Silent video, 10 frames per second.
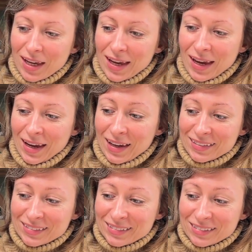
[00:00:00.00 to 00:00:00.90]

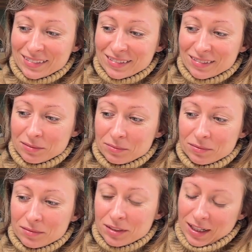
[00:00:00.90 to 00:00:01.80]
And
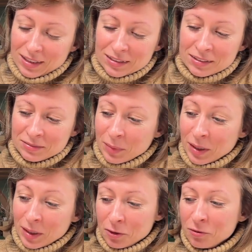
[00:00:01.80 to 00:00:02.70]
yeah, my
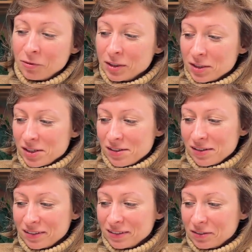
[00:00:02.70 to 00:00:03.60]
coffee is
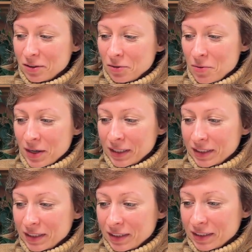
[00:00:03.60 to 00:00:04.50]
quite
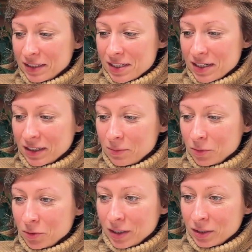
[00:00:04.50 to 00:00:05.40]
nice. I am
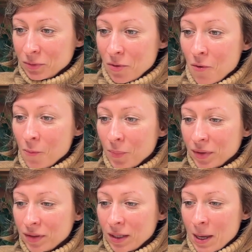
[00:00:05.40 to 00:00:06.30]
trying to
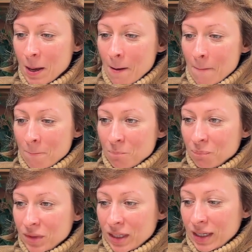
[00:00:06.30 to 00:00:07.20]
open
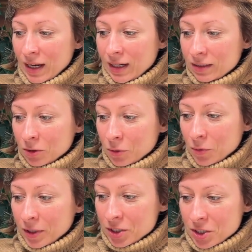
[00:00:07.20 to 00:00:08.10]
the other
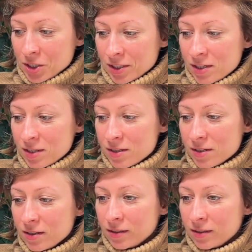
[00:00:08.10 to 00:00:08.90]
questions.